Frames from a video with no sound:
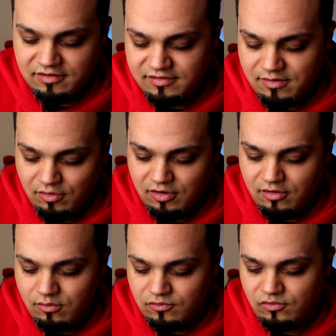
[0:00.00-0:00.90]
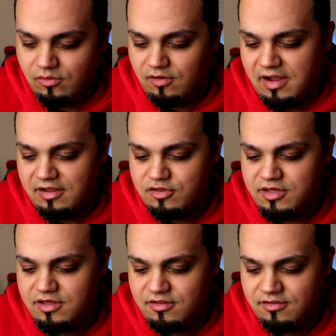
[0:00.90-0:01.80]
let's say we're gonna go to our
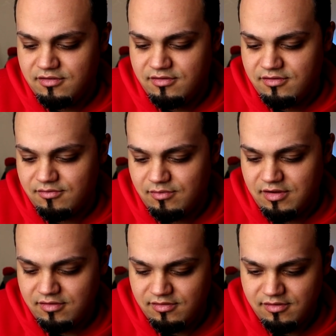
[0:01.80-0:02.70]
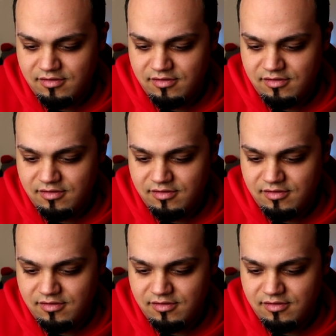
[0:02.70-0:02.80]
IG, right?